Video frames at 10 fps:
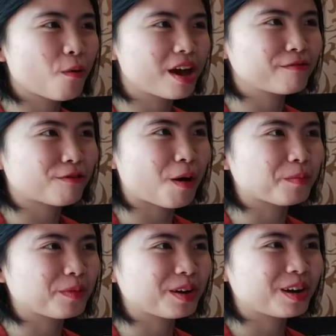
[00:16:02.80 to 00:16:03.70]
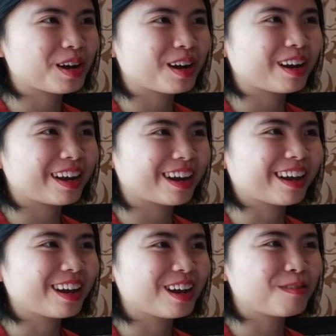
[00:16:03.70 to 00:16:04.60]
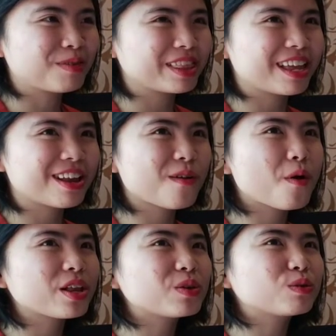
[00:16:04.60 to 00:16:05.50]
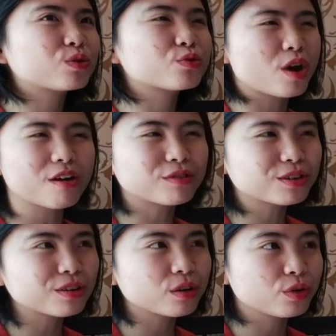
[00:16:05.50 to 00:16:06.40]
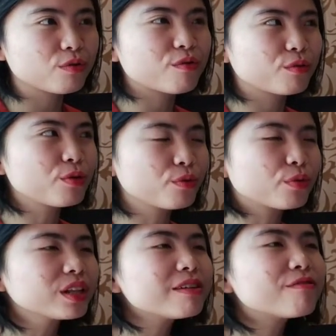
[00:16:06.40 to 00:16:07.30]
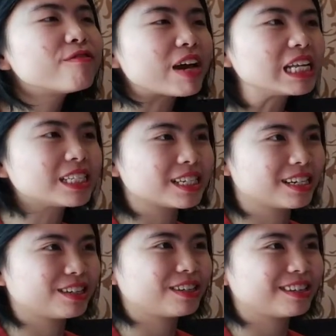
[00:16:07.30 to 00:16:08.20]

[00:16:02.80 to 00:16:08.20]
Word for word: away from. But then when you travel, you really face it.